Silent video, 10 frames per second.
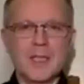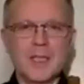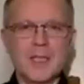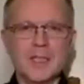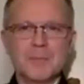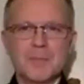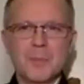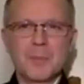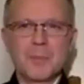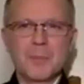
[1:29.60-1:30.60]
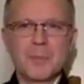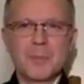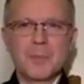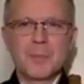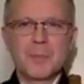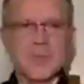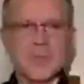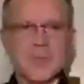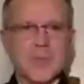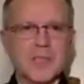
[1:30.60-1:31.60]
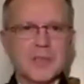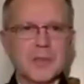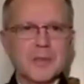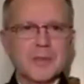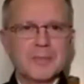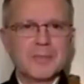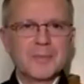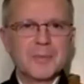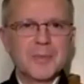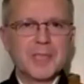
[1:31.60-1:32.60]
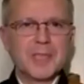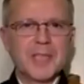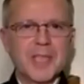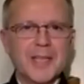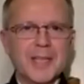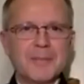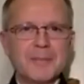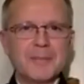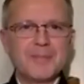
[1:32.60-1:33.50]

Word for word: and uh, wondering what I should really say.